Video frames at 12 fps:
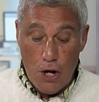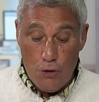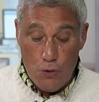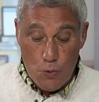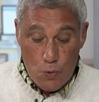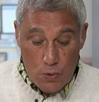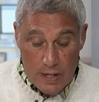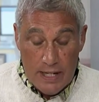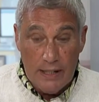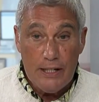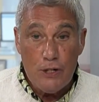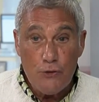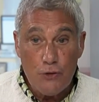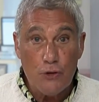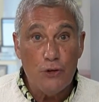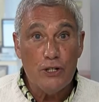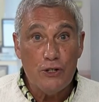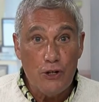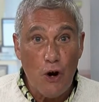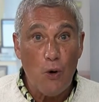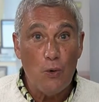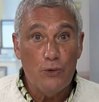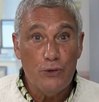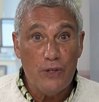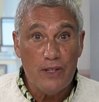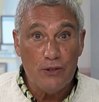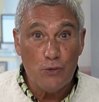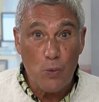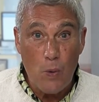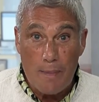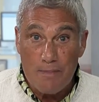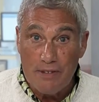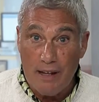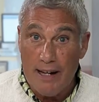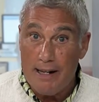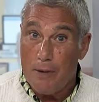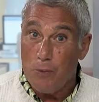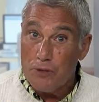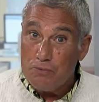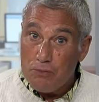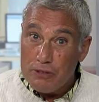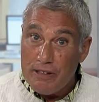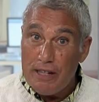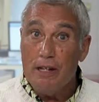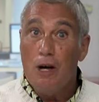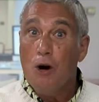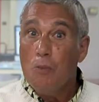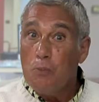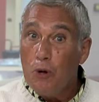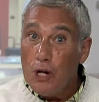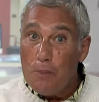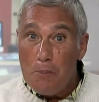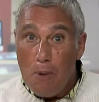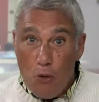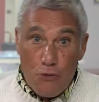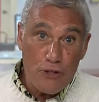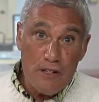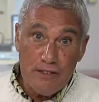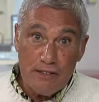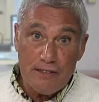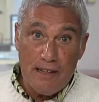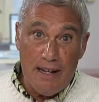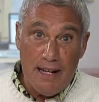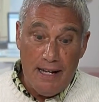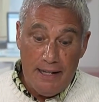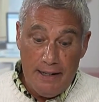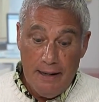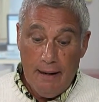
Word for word: you really should go to this website. Now, we're, we're saying put emotions aside